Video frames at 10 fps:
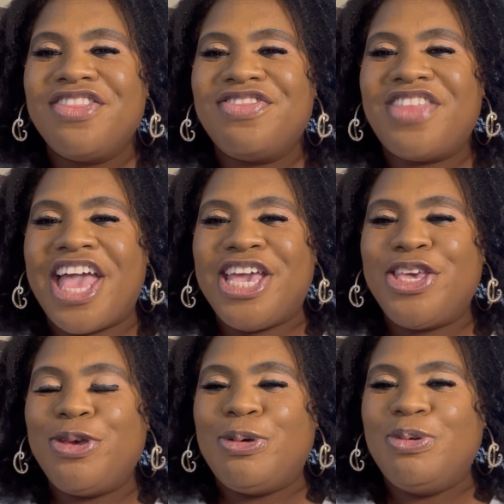Thank
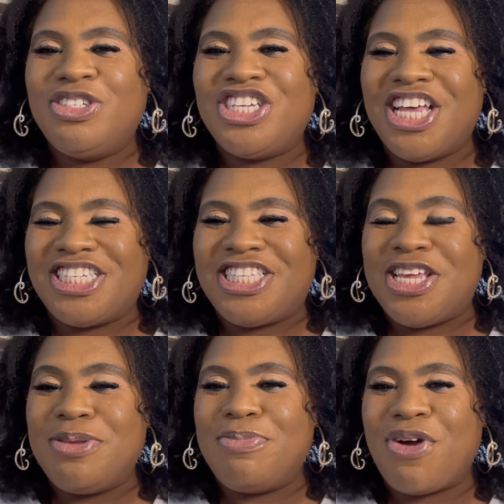you,
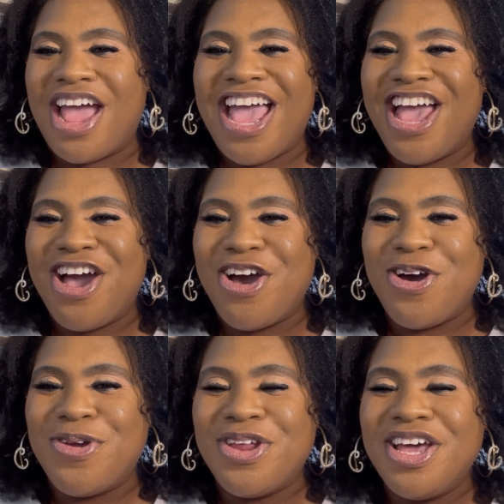Justin
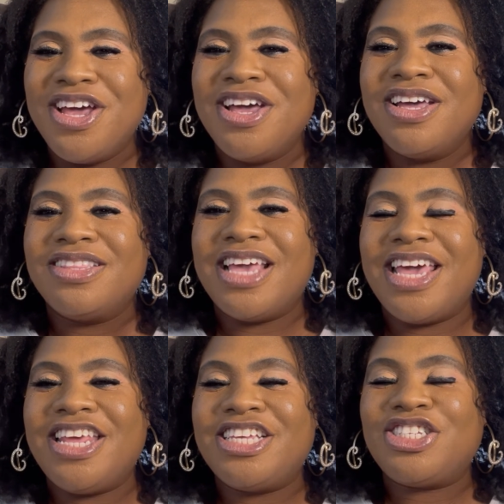Brown. That
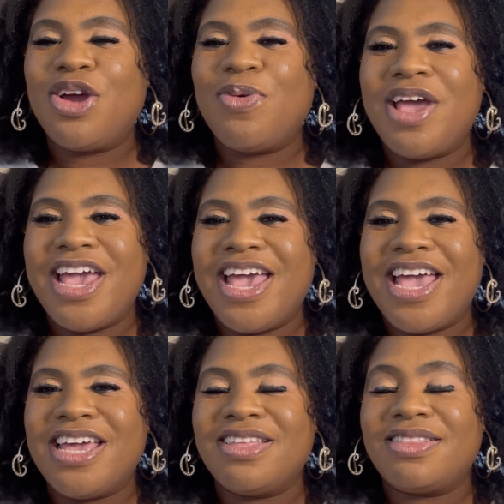is
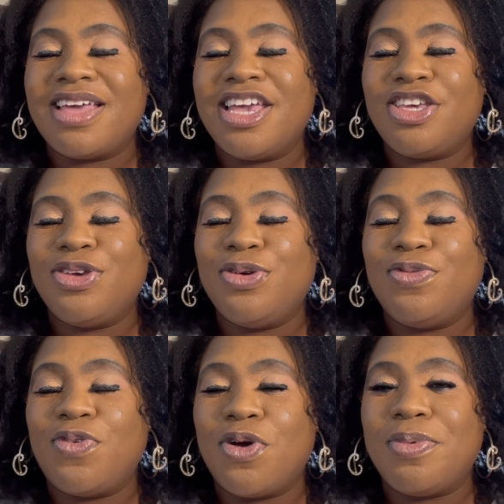correct. Thank you
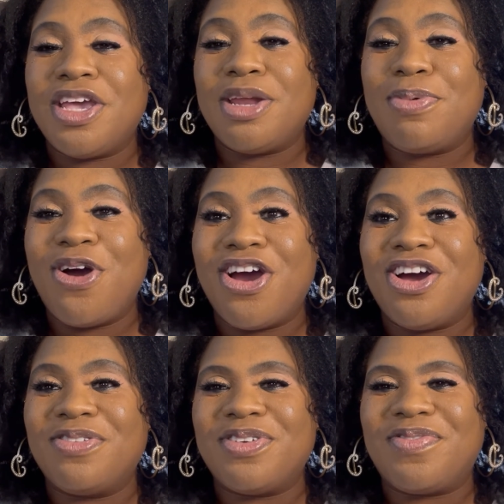for being a part
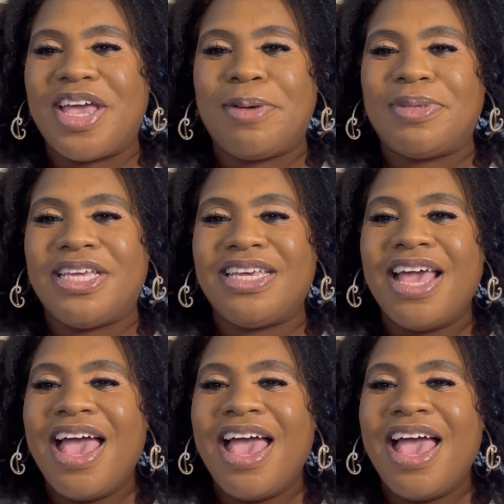of the family.